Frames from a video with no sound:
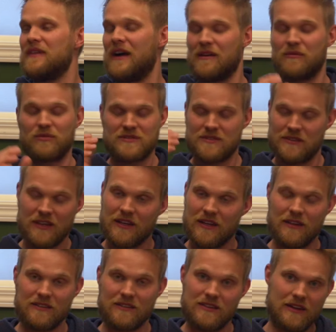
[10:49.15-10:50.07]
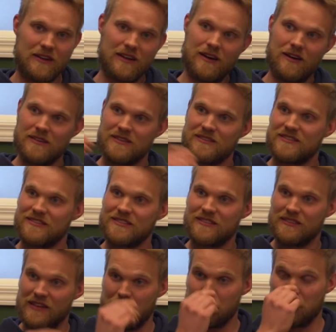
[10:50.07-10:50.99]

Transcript: I was thinking it's like, oh, it's that